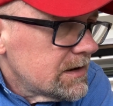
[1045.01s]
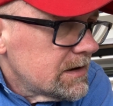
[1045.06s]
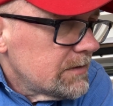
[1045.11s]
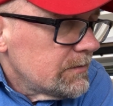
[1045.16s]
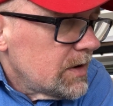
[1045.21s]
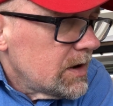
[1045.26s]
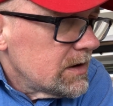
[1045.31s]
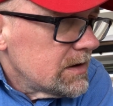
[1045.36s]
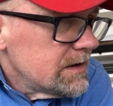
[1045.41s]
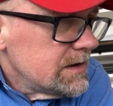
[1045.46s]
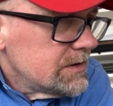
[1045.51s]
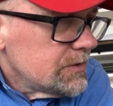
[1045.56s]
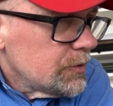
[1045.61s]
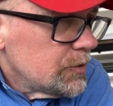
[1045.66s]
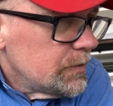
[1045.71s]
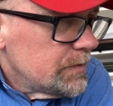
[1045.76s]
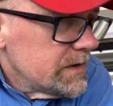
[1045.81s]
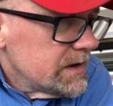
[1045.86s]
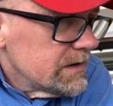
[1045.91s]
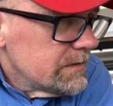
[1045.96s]
Polly
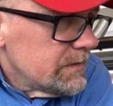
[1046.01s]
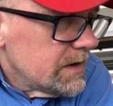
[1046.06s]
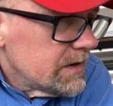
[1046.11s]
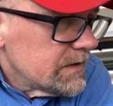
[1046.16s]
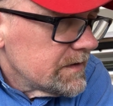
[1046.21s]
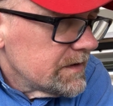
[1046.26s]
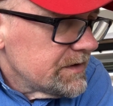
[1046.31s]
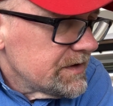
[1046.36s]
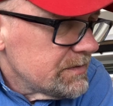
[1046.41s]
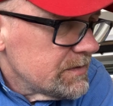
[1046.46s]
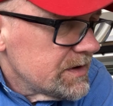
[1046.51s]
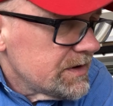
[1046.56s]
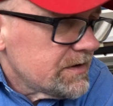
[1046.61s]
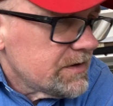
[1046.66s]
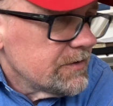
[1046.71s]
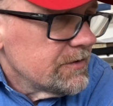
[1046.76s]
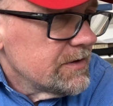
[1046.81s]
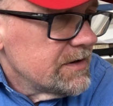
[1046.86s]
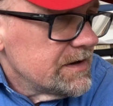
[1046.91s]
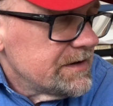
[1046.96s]
told me about this
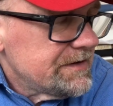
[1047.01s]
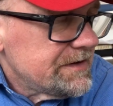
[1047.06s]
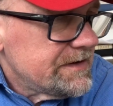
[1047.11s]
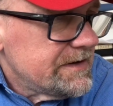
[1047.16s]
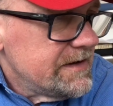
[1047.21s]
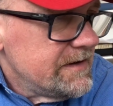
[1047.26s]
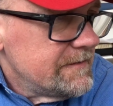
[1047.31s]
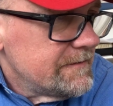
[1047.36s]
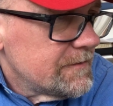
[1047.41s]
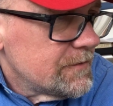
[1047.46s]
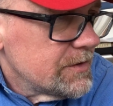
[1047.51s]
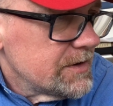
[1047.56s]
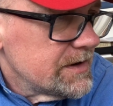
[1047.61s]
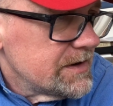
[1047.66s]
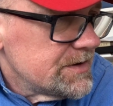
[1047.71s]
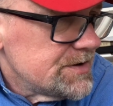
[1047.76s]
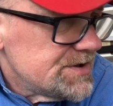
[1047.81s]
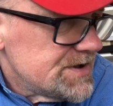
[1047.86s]
mysterious sea voyage